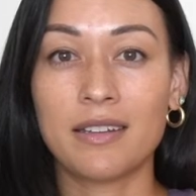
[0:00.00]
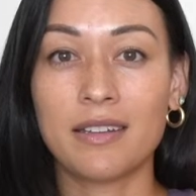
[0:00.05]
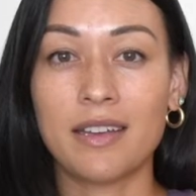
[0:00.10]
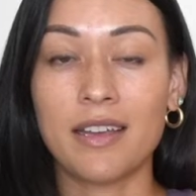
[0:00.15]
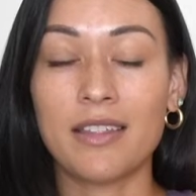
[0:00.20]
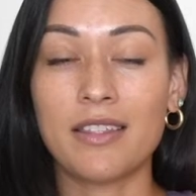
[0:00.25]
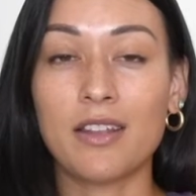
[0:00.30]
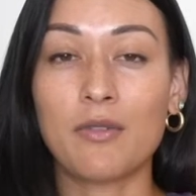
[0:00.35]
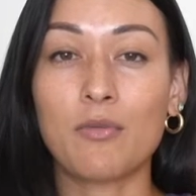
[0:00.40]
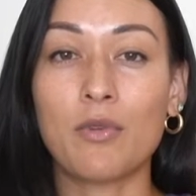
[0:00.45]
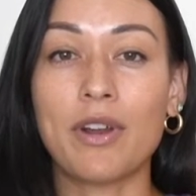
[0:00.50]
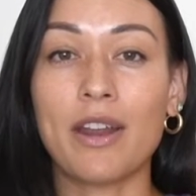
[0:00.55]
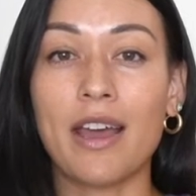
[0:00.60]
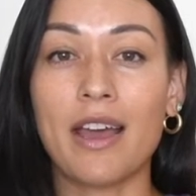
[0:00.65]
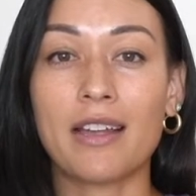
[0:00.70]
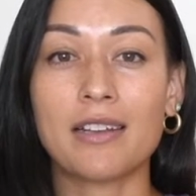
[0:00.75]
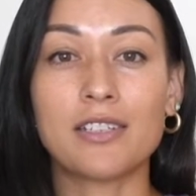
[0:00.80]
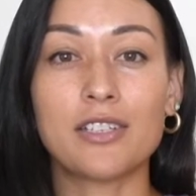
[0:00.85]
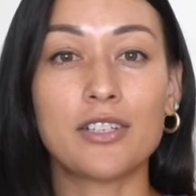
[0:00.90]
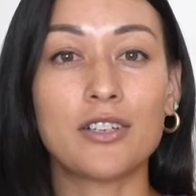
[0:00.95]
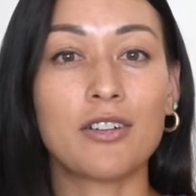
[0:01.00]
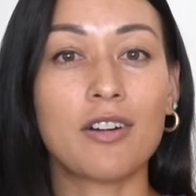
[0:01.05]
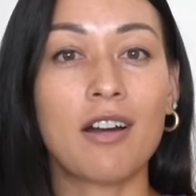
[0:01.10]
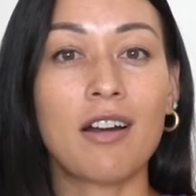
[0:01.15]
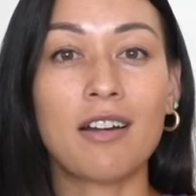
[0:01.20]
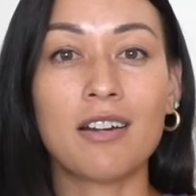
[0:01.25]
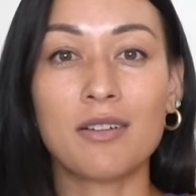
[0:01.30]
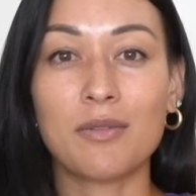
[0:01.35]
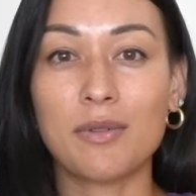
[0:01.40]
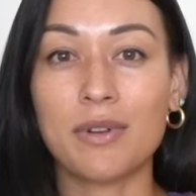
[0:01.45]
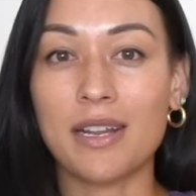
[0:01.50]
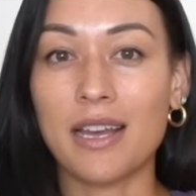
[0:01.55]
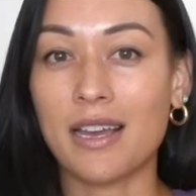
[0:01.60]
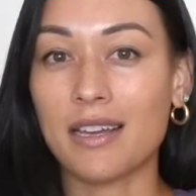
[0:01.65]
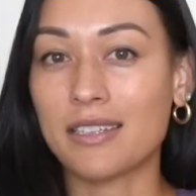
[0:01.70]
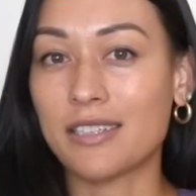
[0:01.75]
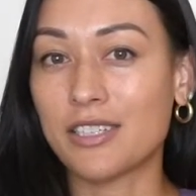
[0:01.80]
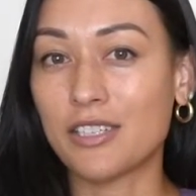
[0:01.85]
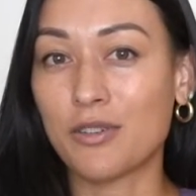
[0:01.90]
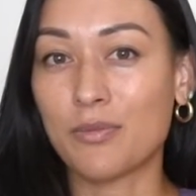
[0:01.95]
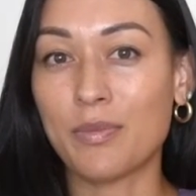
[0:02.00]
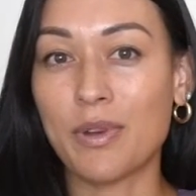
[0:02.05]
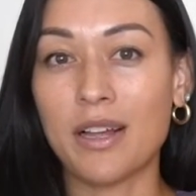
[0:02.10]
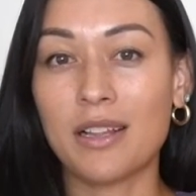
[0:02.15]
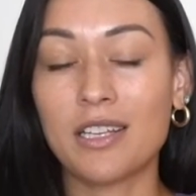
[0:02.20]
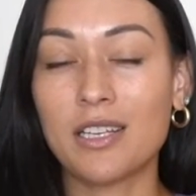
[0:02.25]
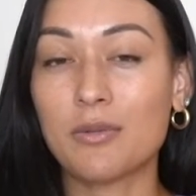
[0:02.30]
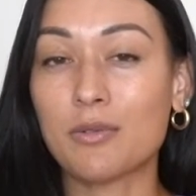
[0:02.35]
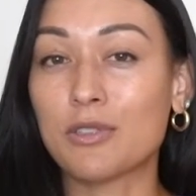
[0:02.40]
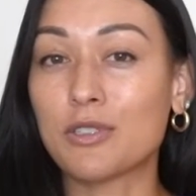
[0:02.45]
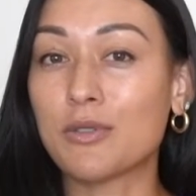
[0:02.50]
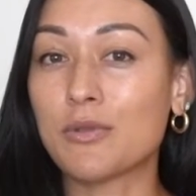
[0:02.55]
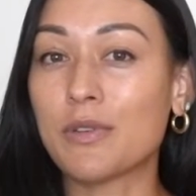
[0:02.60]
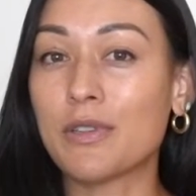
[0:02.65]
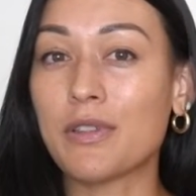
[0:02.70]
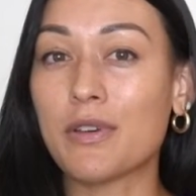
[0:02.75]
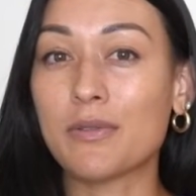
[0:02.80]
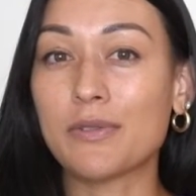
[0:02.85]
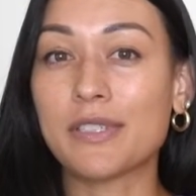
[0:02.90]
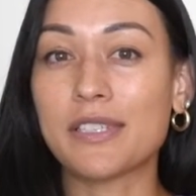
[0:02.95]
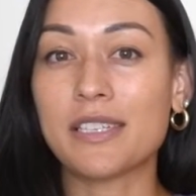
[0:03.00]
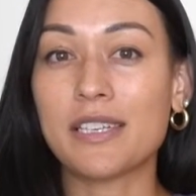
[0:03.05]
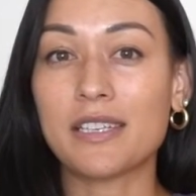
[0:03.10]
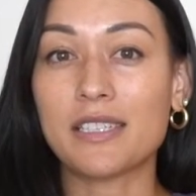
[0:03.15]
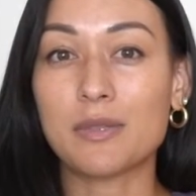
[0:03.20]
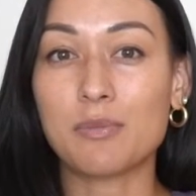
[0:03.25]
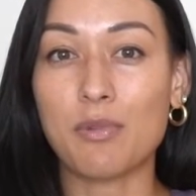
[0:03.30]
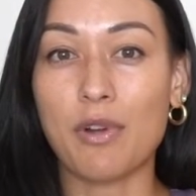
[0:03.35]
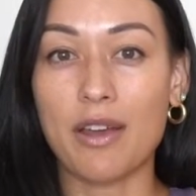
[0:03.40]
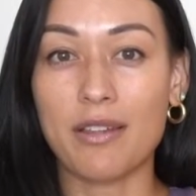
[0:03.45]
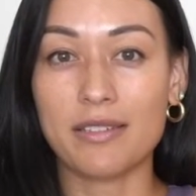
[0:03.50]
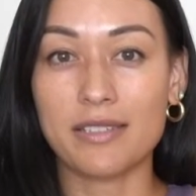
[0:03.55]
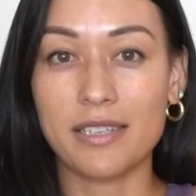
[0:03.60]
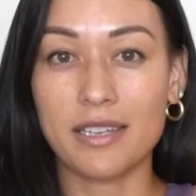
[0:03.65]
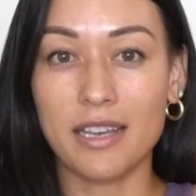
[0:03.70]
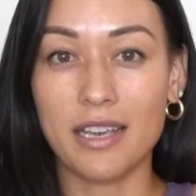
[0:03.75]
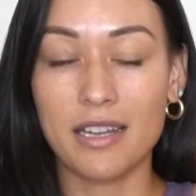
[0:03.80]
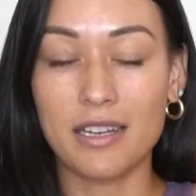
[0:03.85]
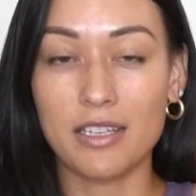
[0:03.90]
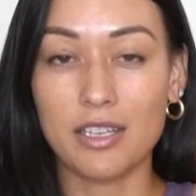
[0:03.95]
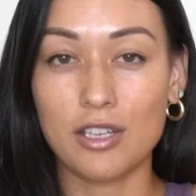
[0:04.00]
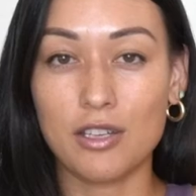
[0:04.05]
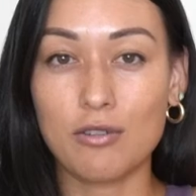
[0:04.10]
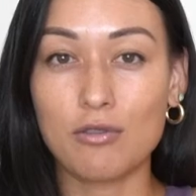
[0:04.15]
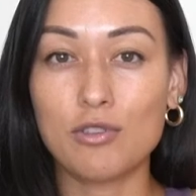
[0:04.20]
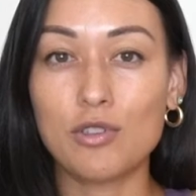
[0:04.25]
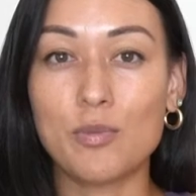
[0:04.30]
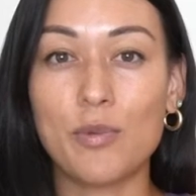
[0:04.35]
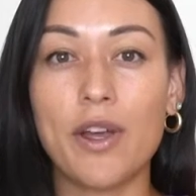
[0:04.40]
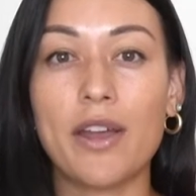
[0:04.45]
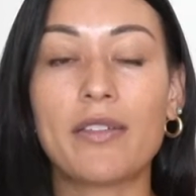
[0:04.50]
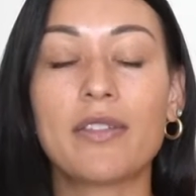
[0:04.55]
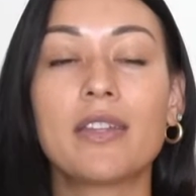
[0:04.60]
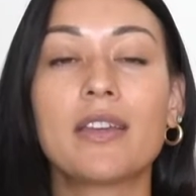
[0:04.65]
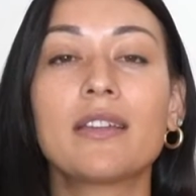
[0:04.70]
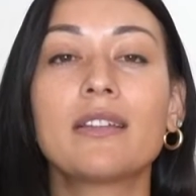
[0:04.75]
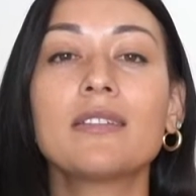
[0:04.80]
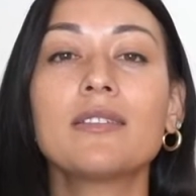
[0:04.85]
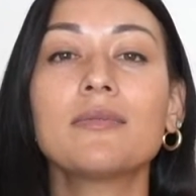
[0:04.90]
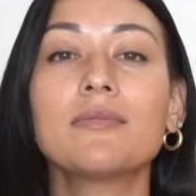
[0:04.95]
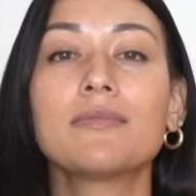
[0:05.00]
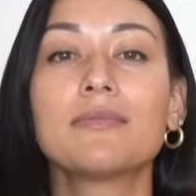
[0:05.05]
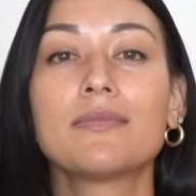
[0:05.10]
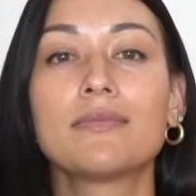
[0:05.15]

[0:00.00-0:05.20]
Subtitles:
And then one hand to your heart, one hand to your belly. We're doing those 6 breaths again. Huge breath in.